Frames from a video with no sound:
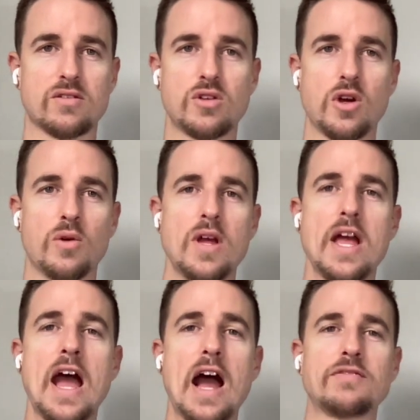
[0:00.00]
So
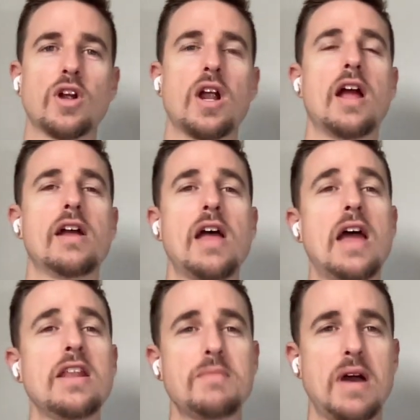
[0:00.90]
after
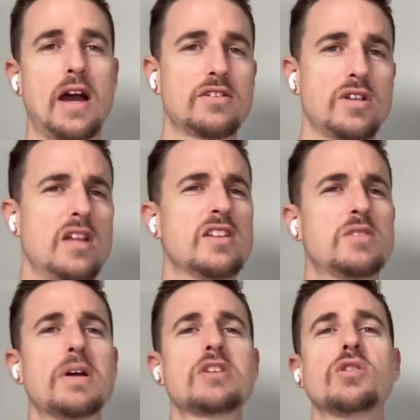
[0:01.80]
any match, and
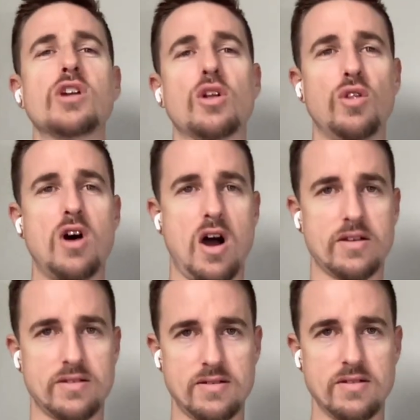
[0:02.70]
especially a
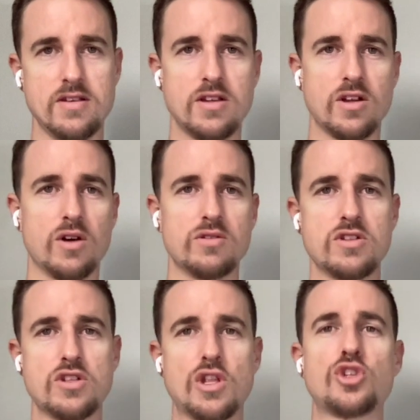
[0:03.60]
loss,
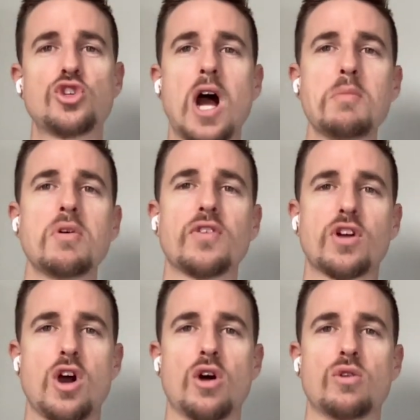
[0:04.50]
the job of a
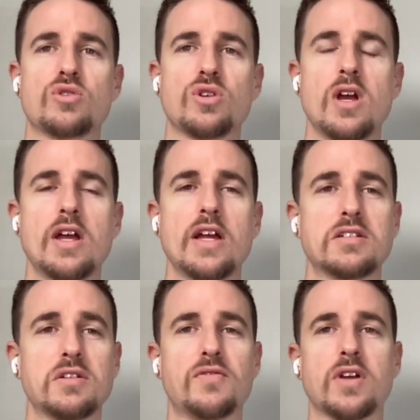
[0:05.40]
coach is
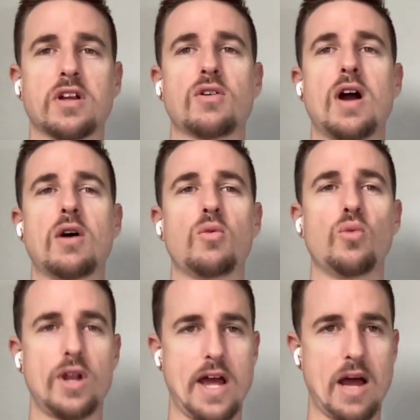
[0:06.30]
to figure out
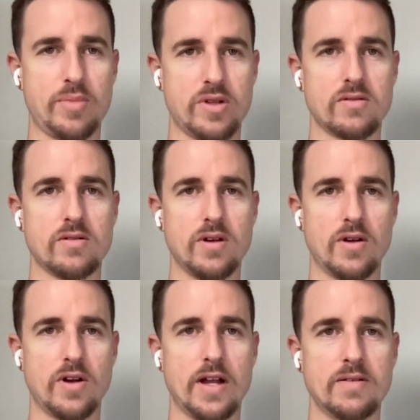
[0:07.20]
what happened, all
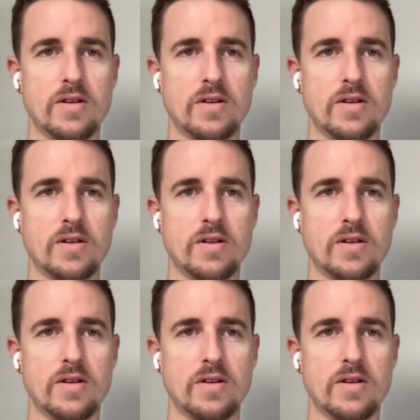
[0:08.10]
right?